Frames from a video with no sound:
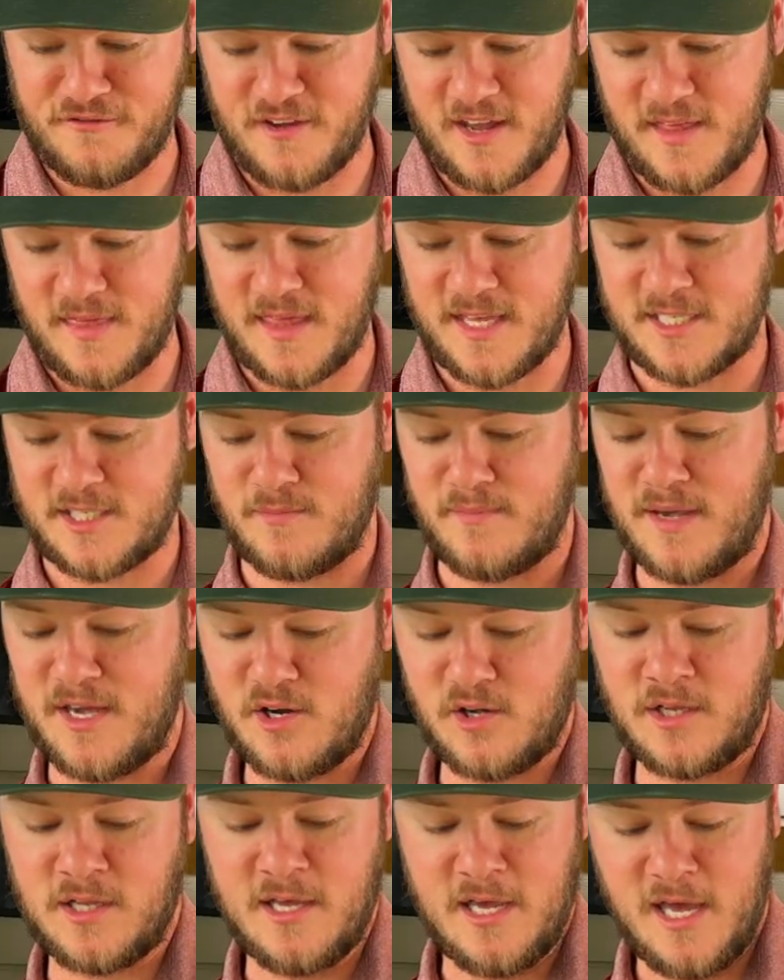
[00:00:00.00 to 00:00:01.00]
in this
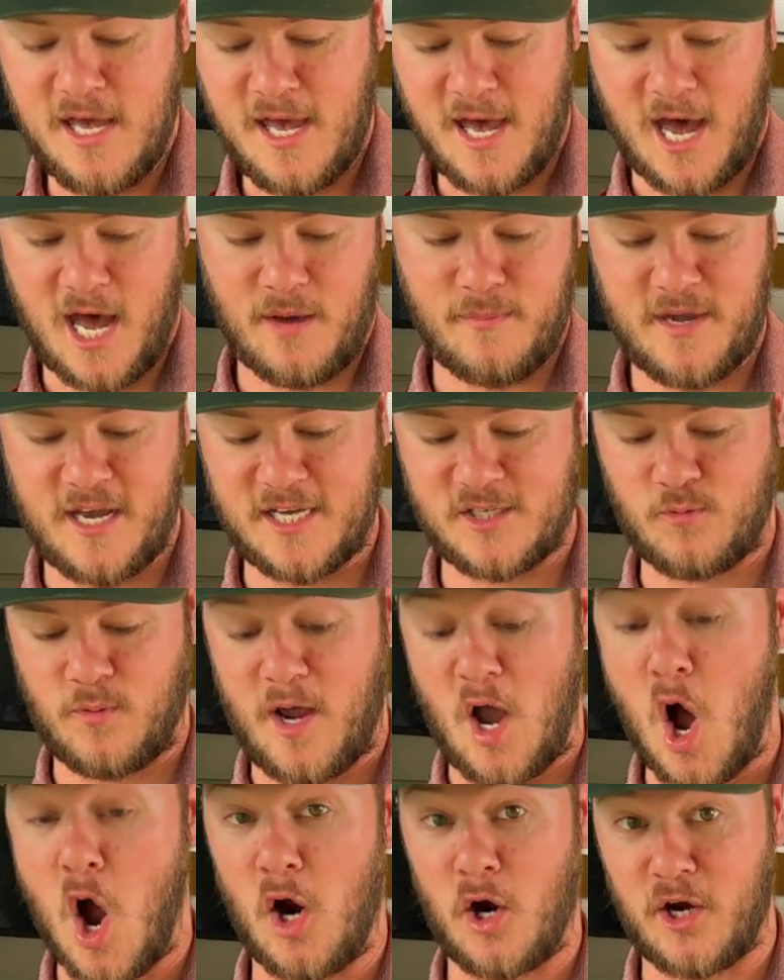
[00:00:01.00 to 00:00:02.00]
meal because
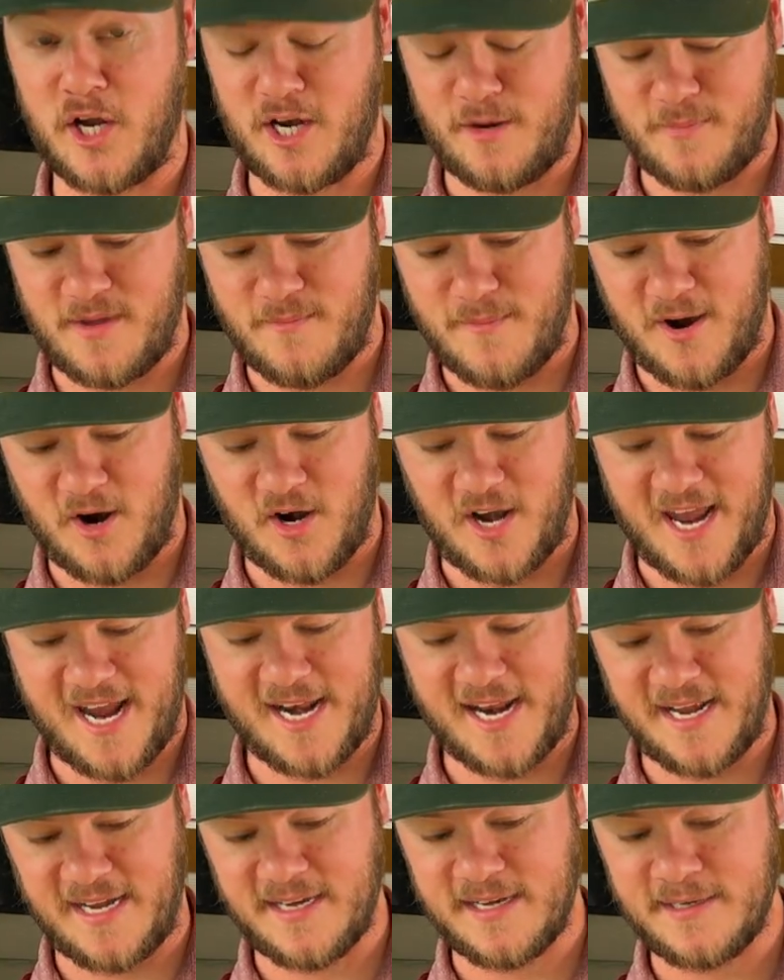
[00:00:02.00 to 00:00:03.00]
we are going to be
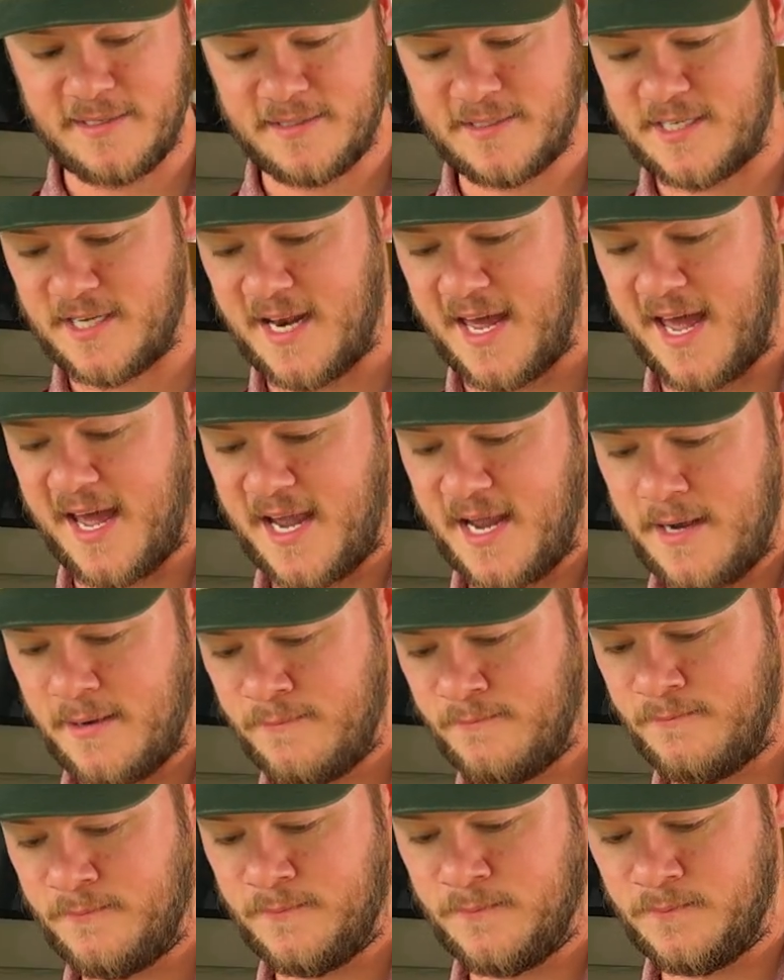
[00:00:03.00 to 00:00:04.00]
marinating today.
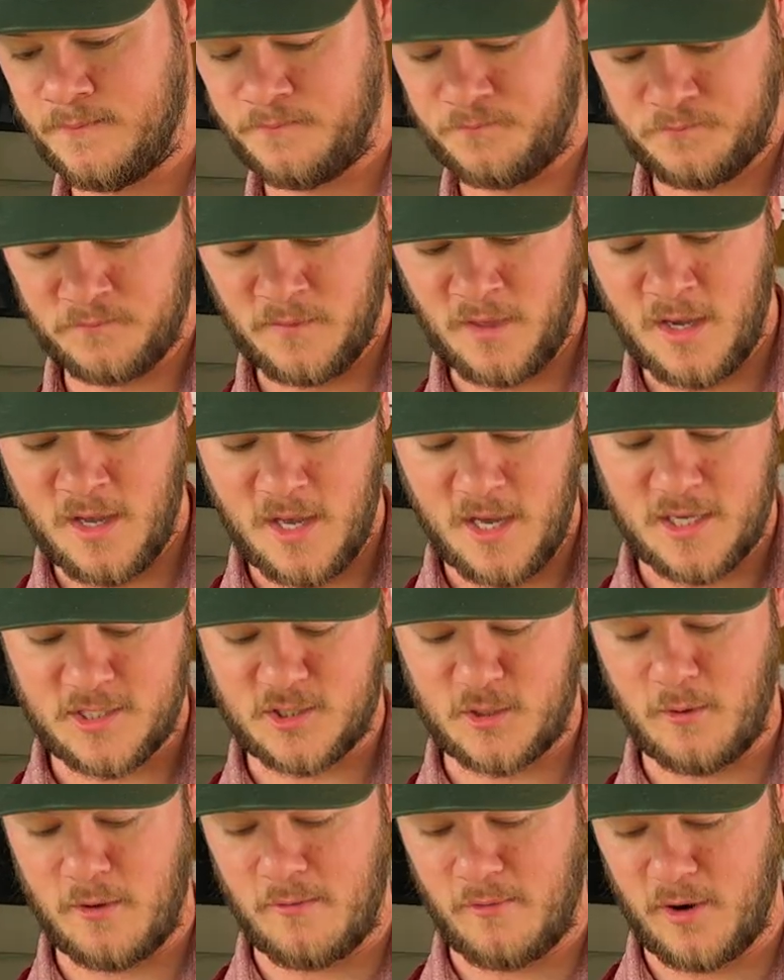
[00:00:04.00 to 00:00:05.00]

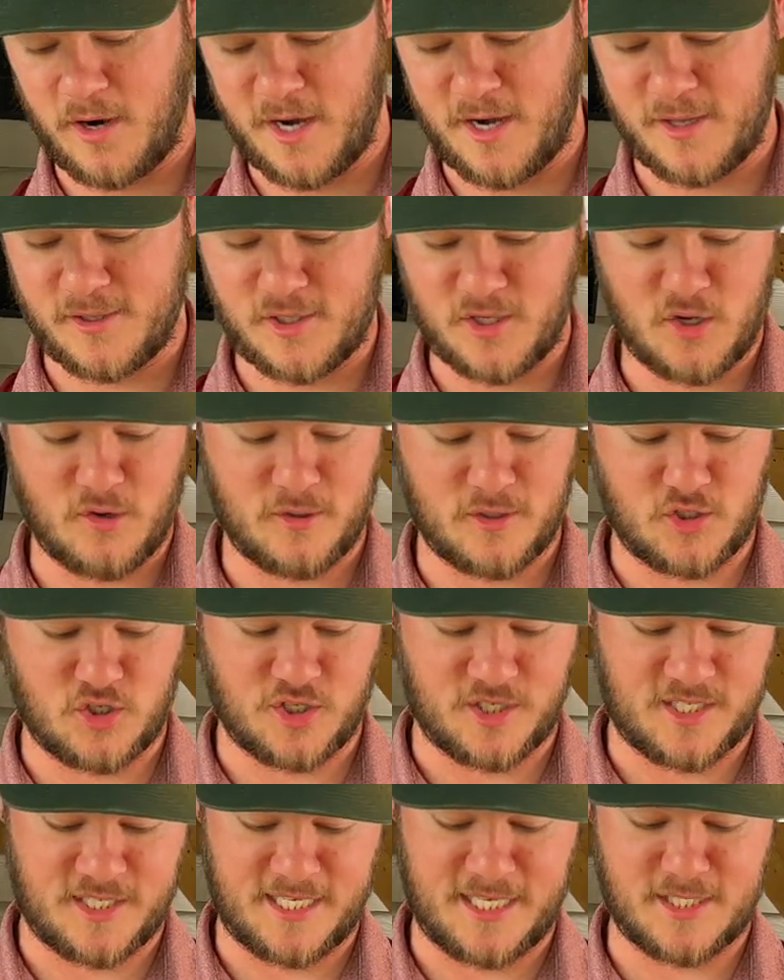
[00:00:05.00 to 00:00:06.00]
So what we're going to do is
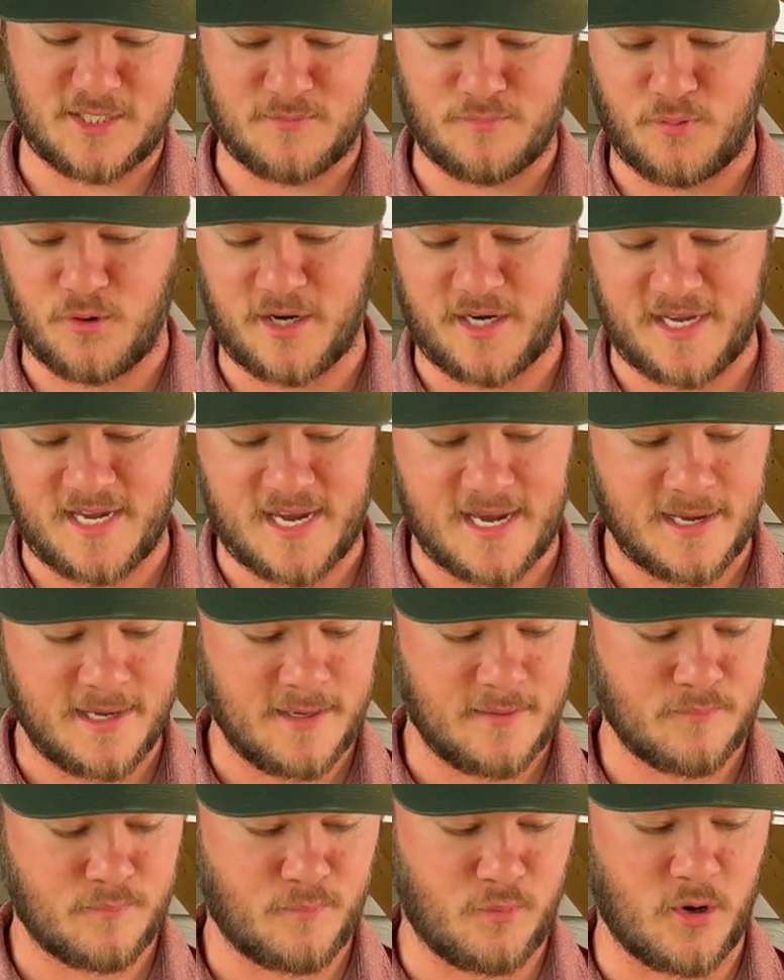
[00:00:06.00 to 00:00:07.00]
just season pretty
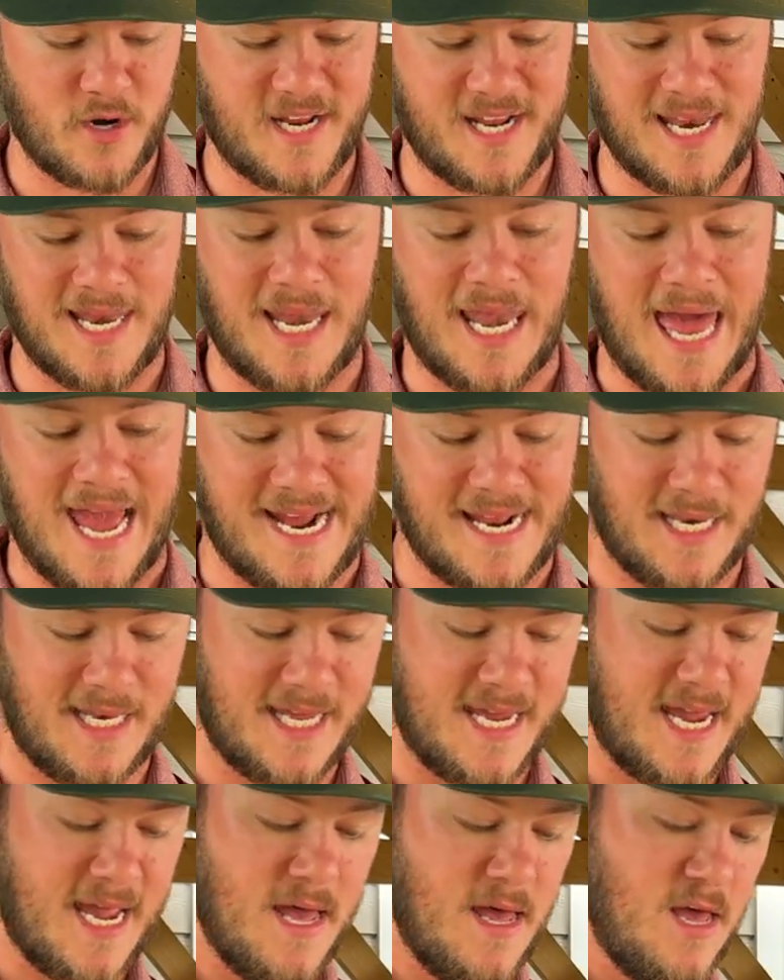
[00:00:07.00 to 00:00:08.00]

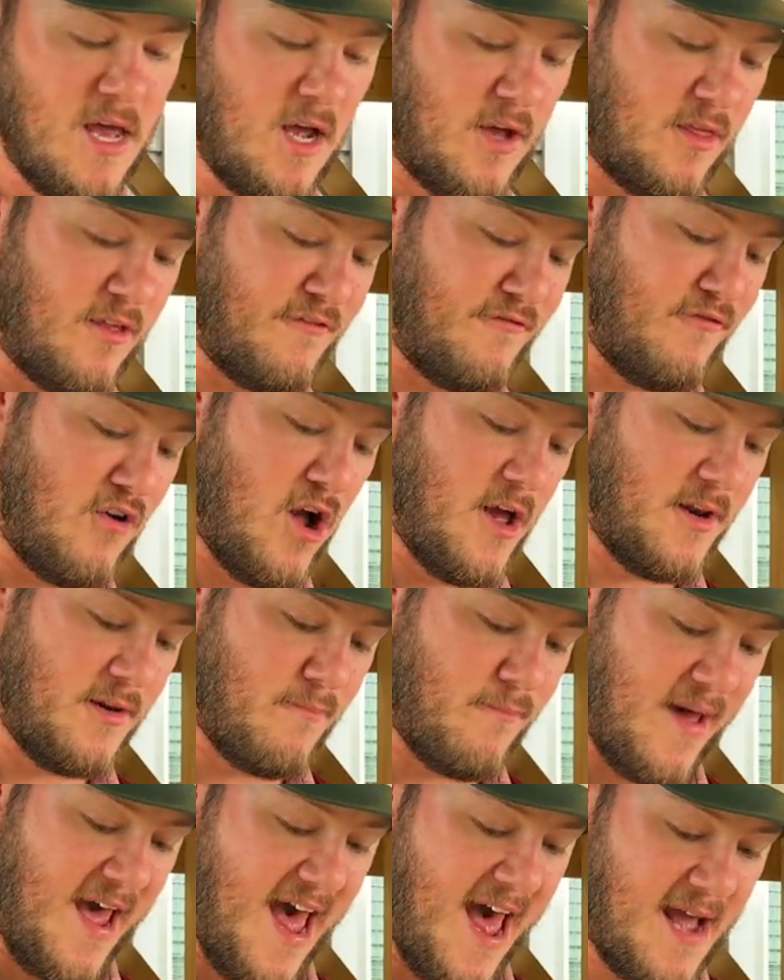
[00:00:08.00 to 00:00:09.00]
lightly the front
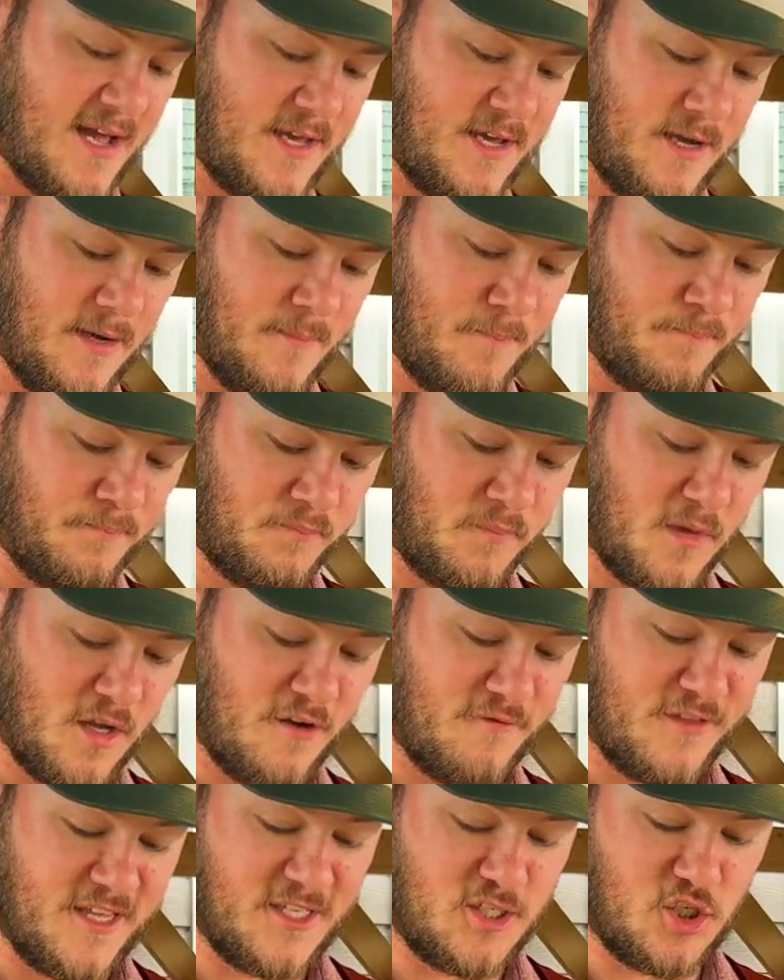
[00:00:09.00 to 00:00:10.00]
and back
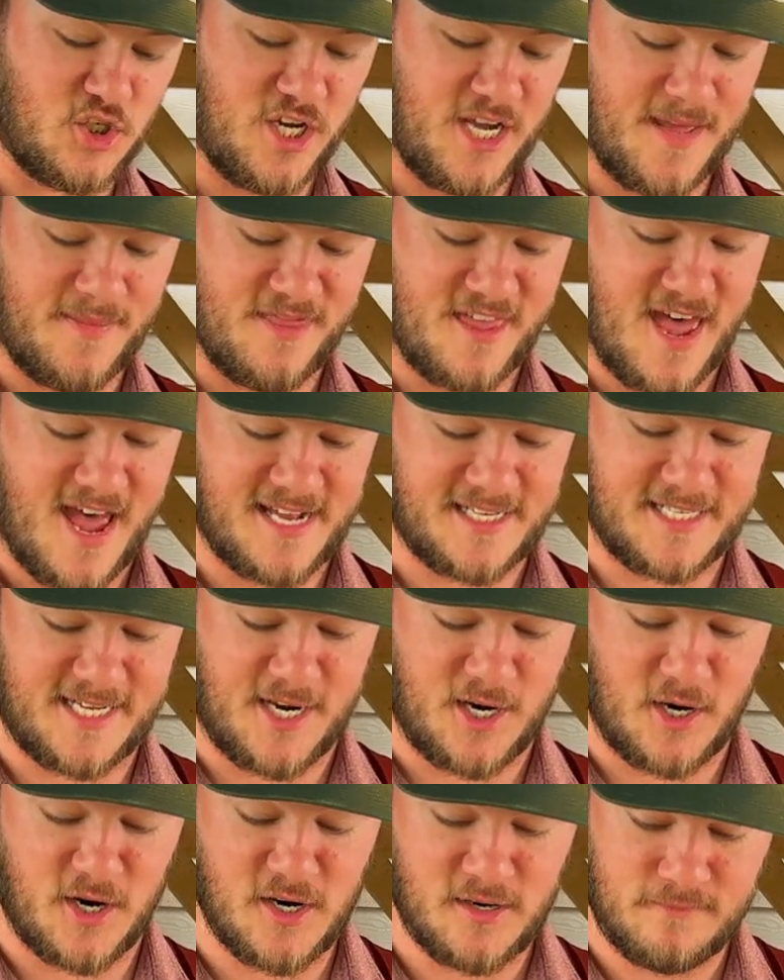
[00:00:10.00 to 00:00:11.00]
of these chicken thighs
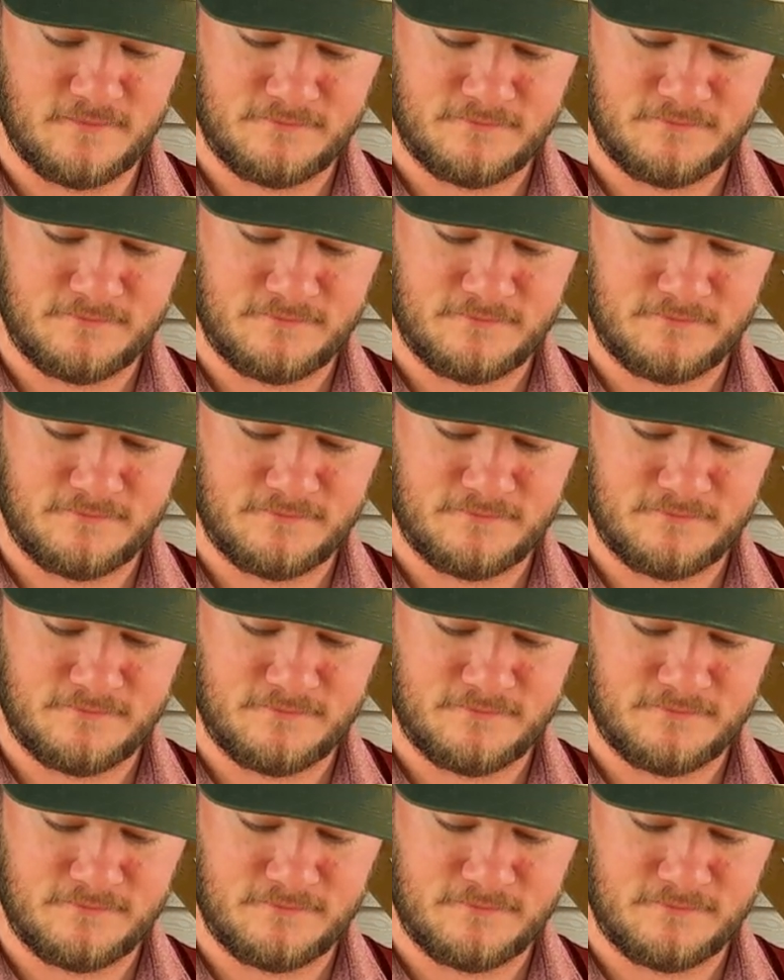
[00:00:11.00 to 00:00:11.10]
here.